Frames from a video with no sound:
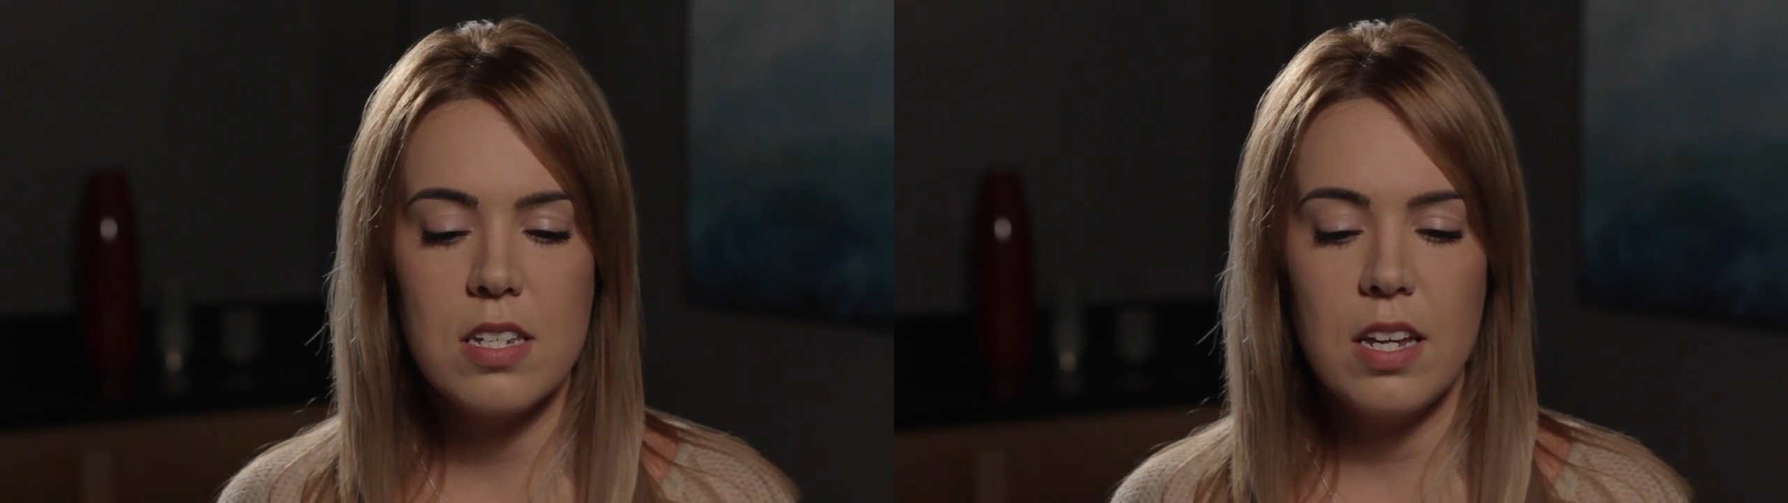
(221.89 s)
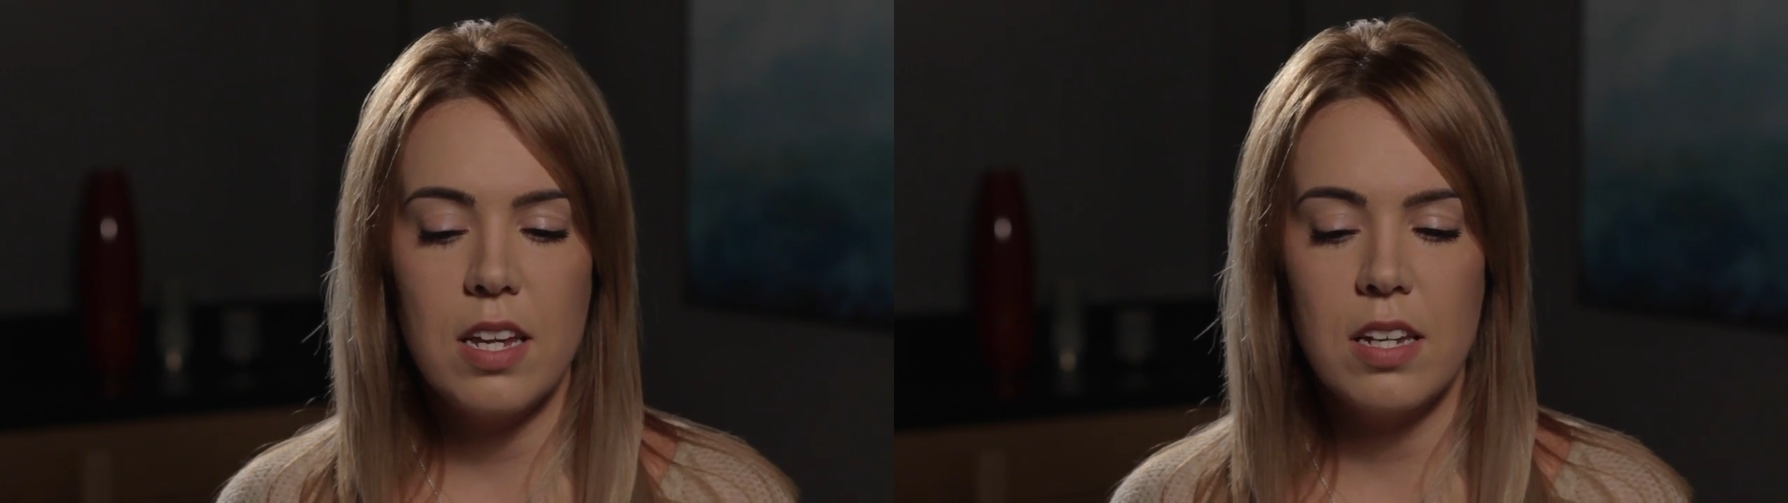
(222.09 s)

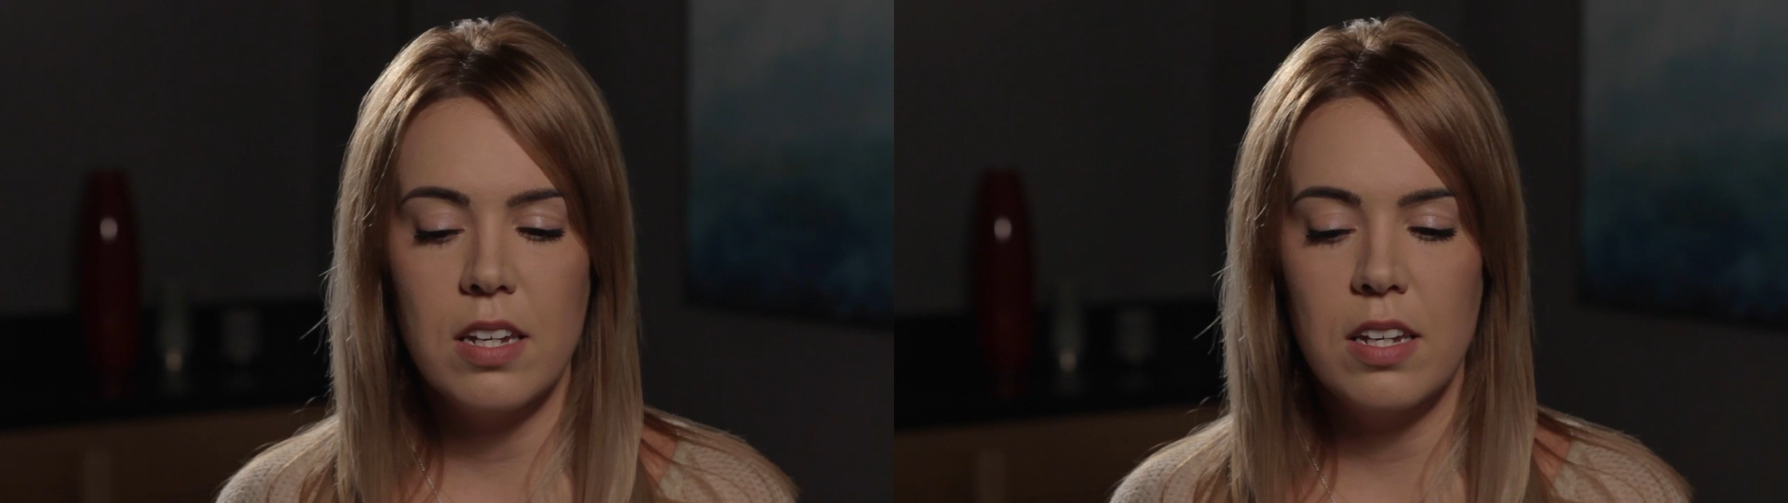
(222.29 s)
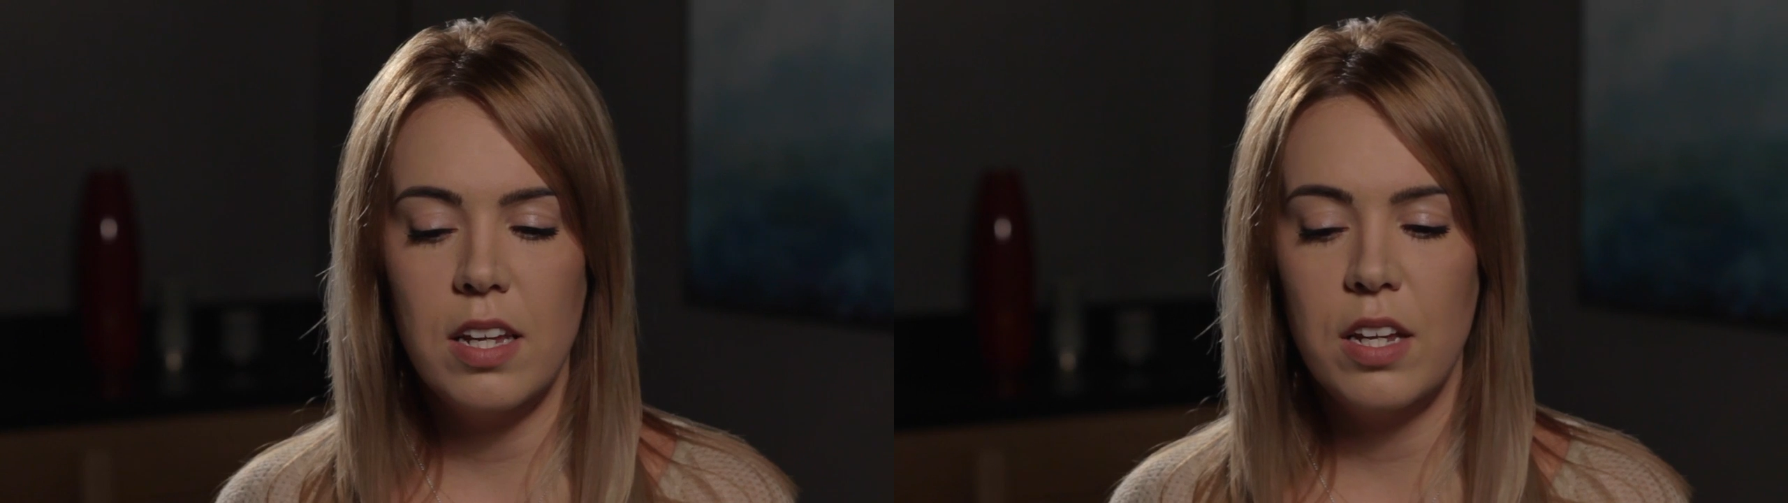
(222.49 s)

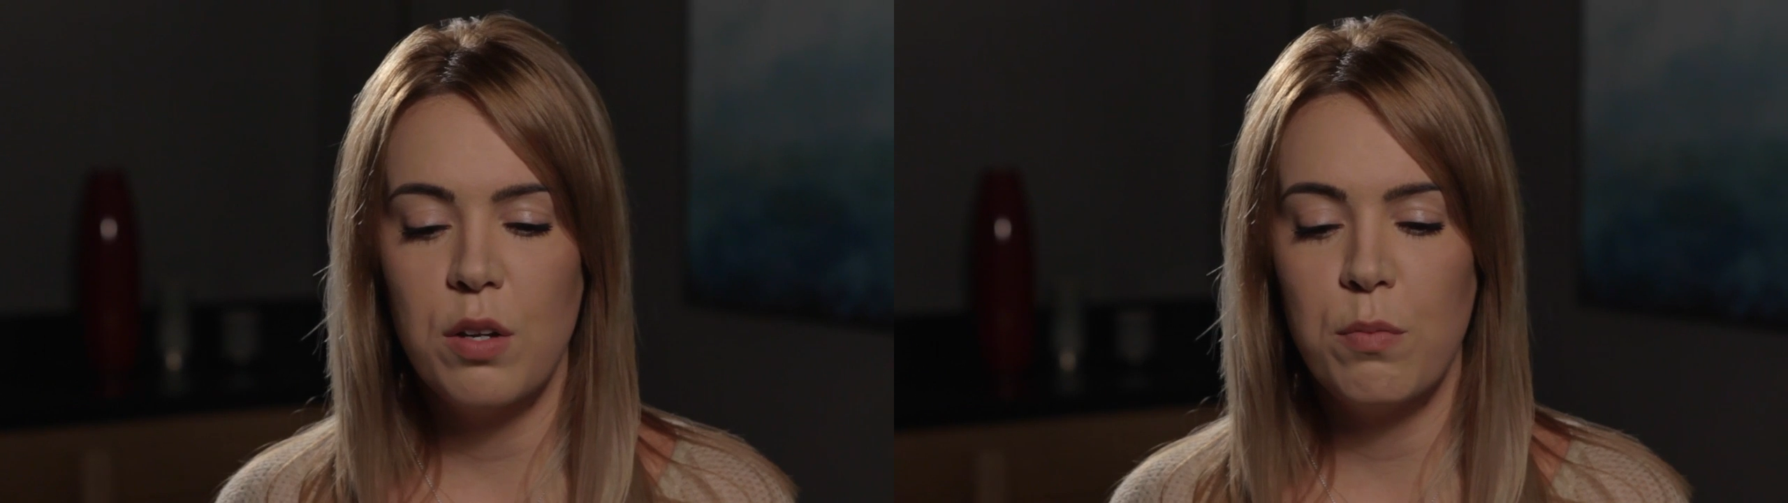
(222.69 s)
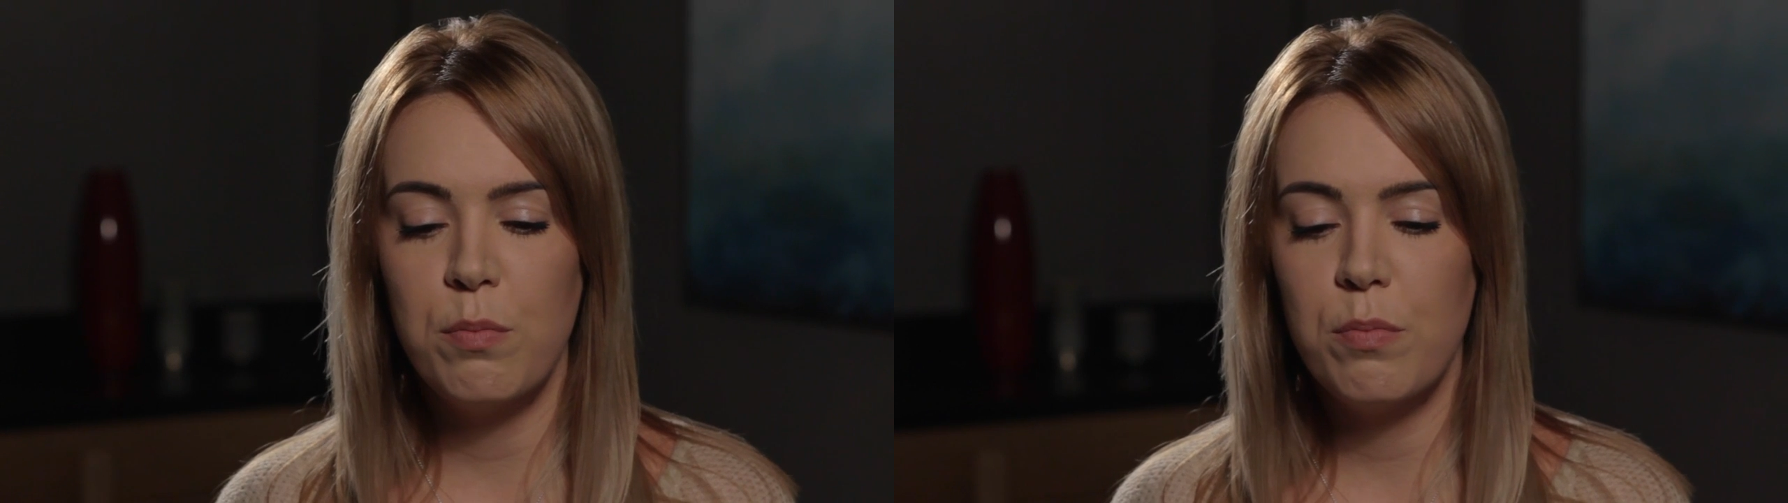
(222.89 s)

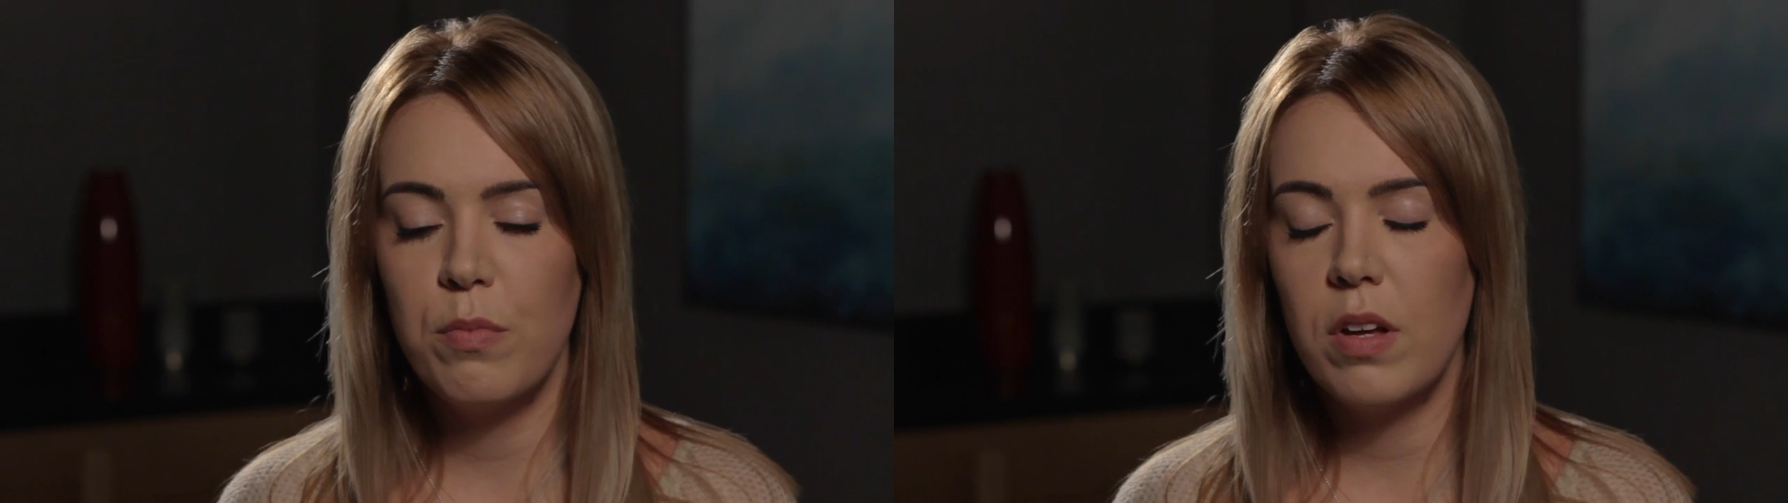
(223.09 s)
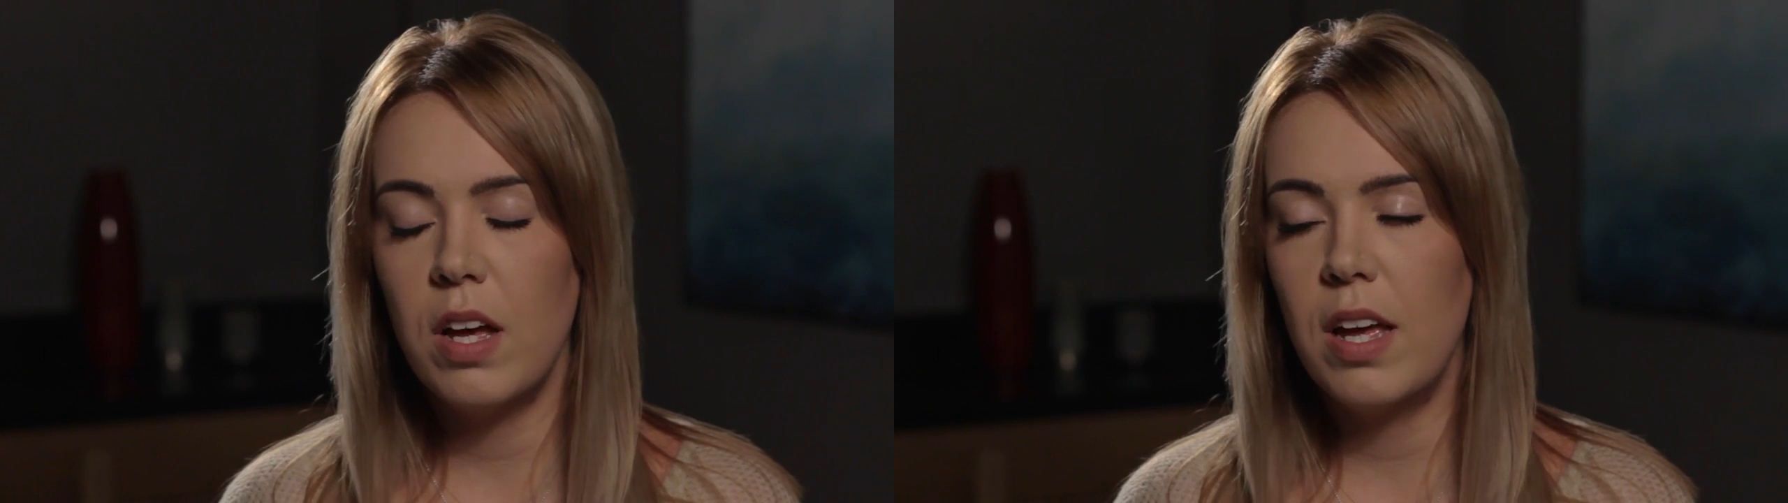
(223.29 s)
in
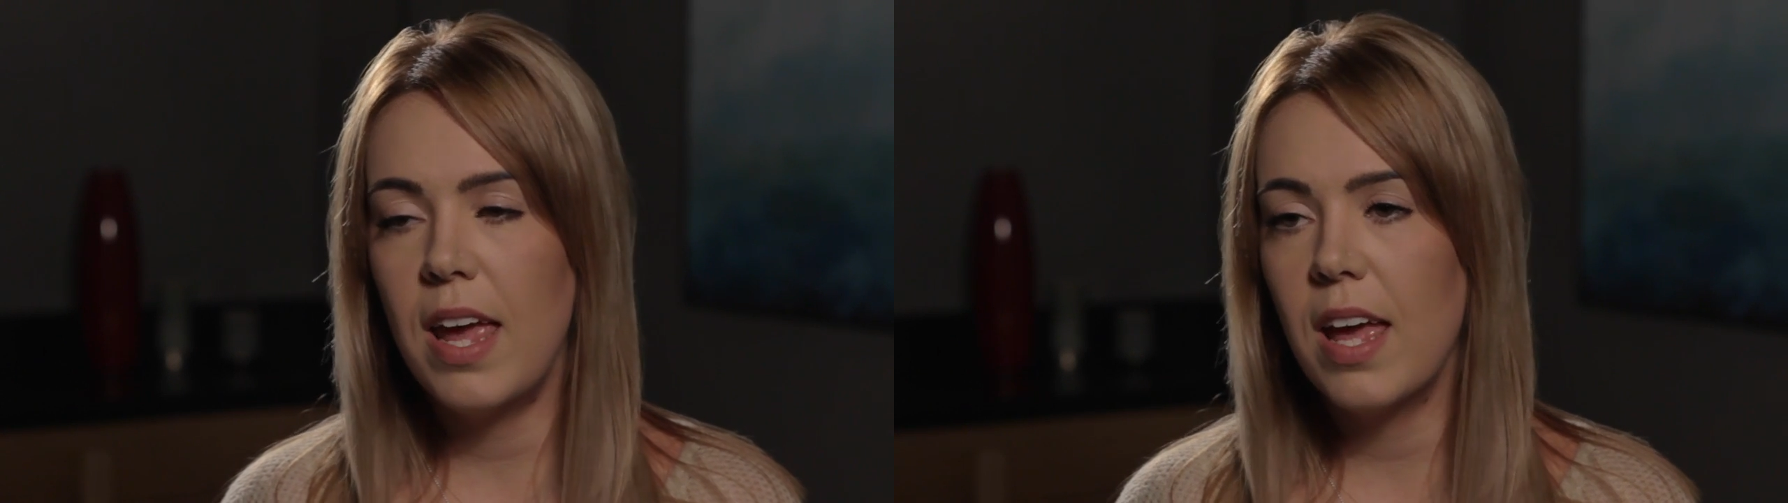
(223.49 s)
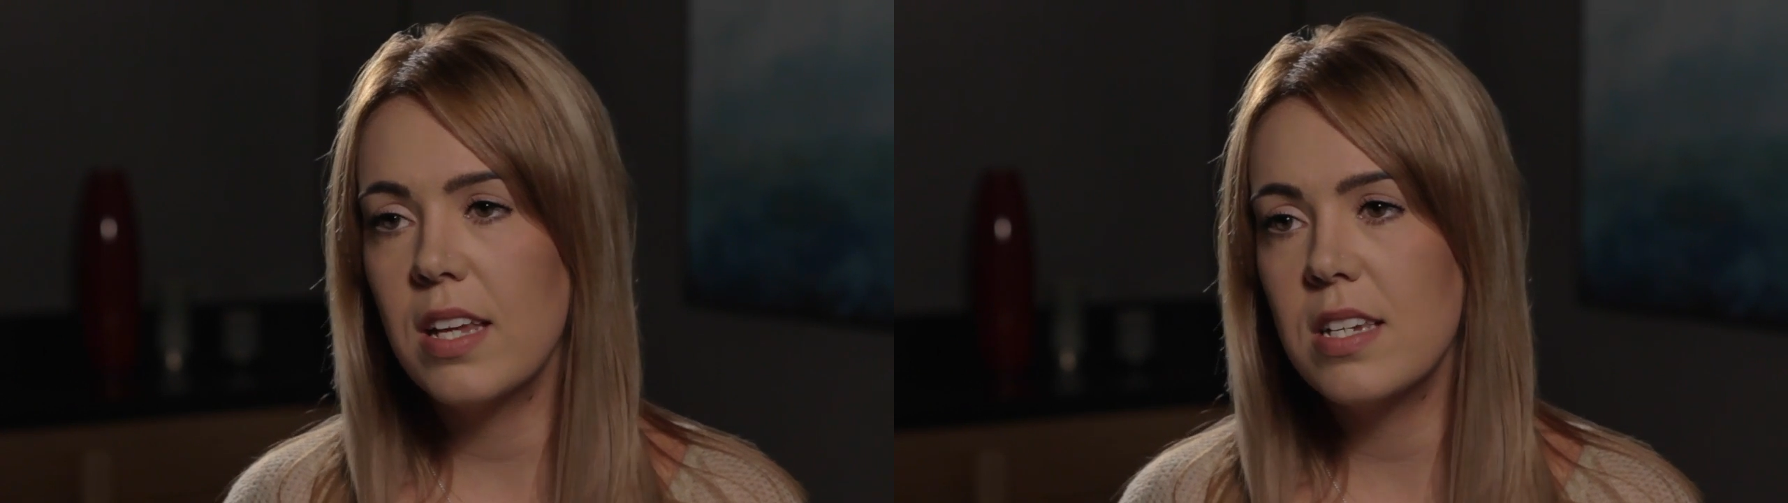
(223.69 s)
a
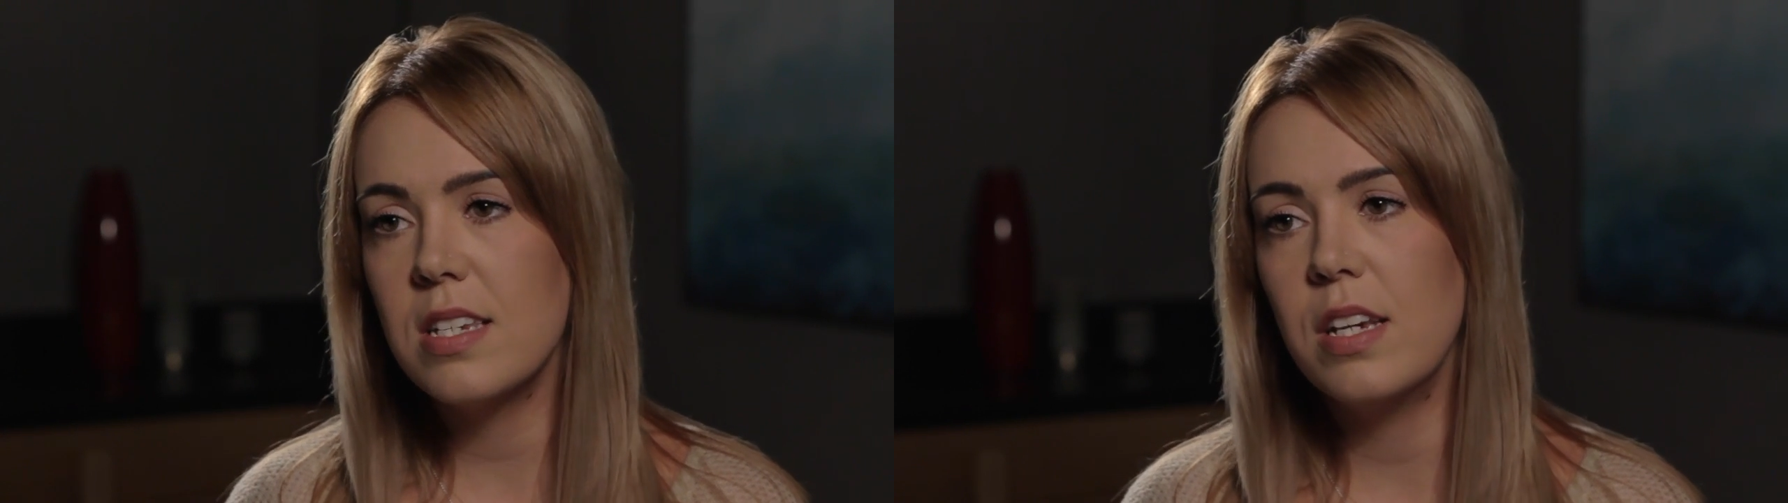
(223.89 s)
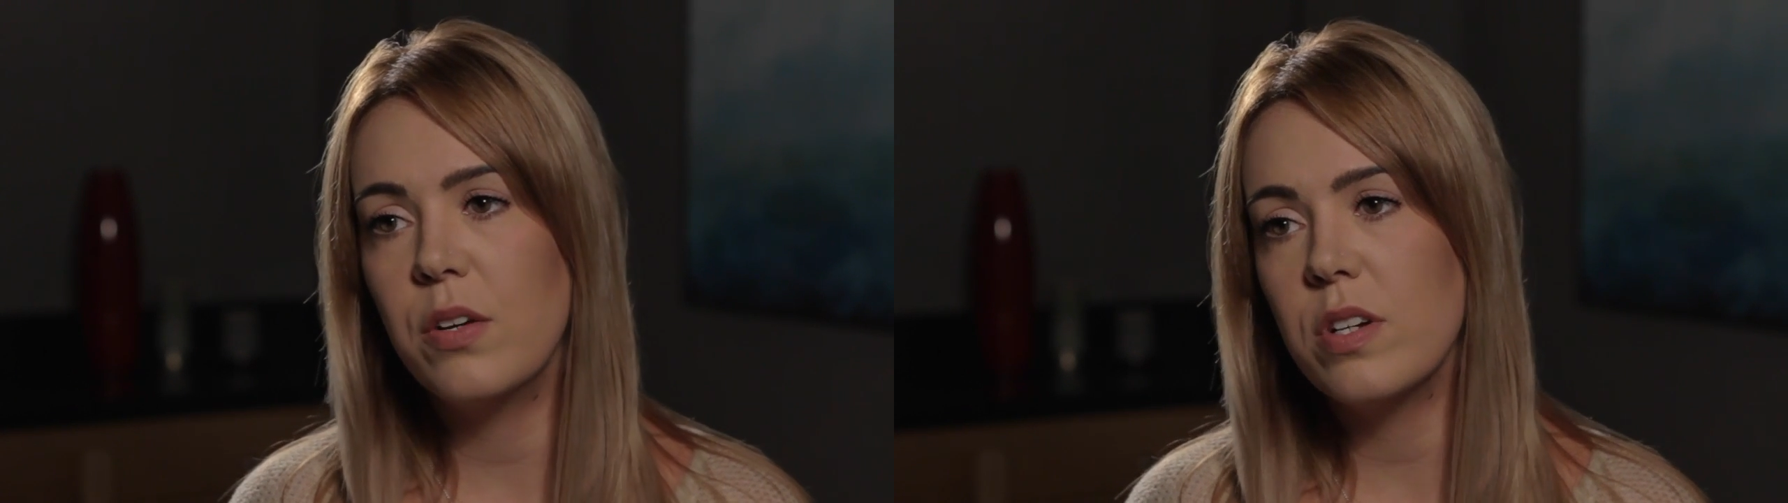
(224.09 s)
hand knit